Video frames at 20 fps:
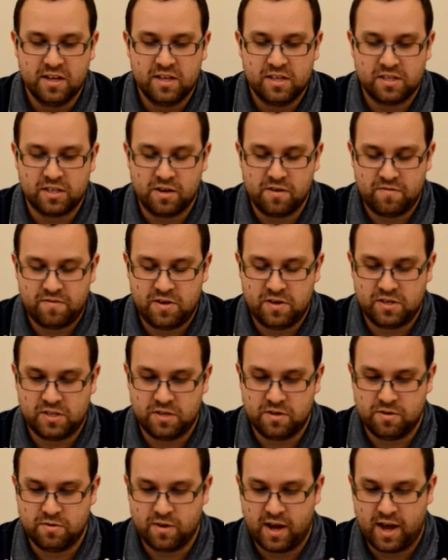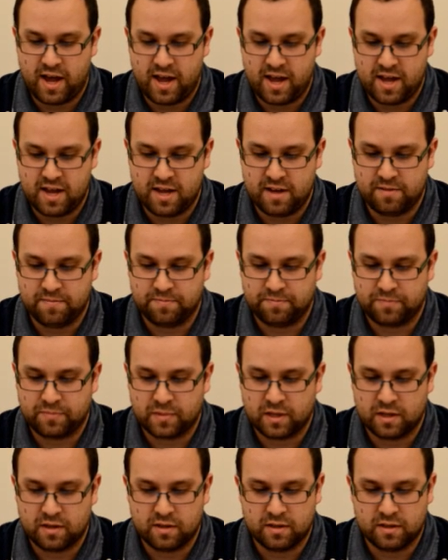So if you do a
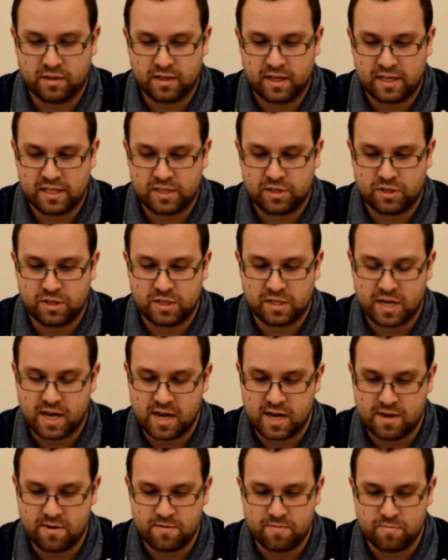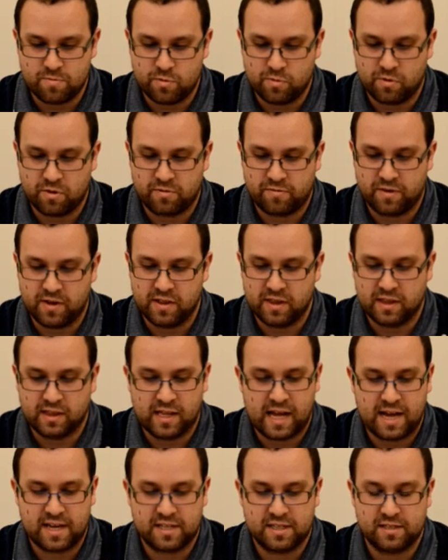let's just say we want to find the
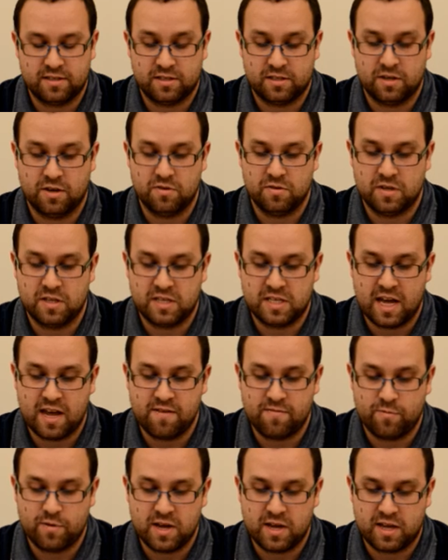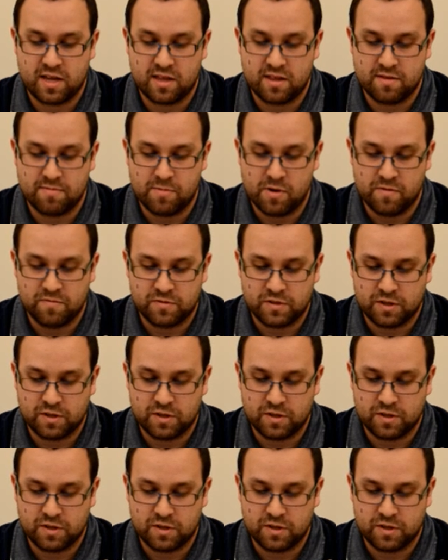last, so the day of week in the month.